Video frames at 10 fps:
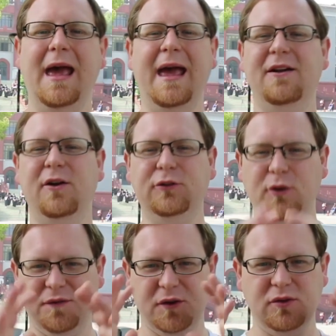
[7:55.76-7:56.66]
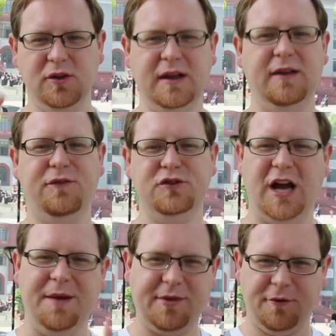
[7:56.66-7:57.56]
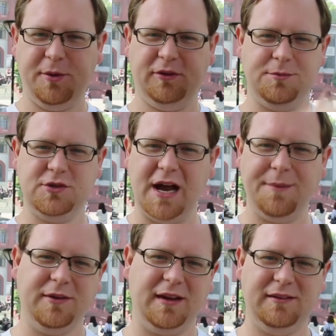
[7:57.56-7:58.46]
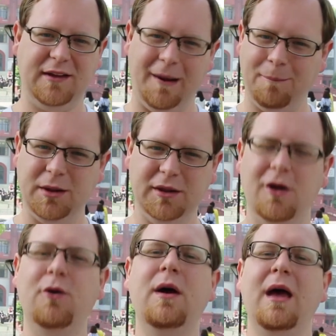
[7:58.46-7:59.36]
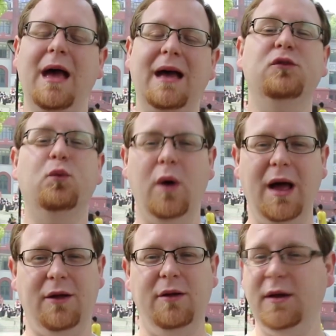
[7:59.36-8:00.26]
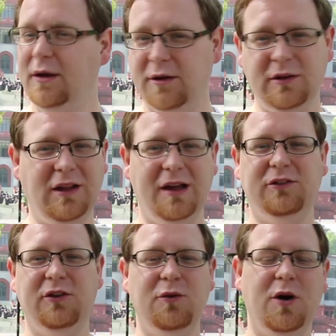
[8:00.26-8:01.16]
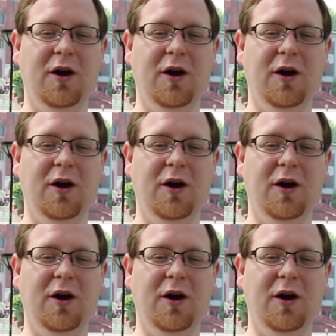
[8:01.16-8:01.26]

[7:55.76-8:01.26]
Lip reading: And also, if you're looking for jobs, I will put some job sites down below as well. Good luck to you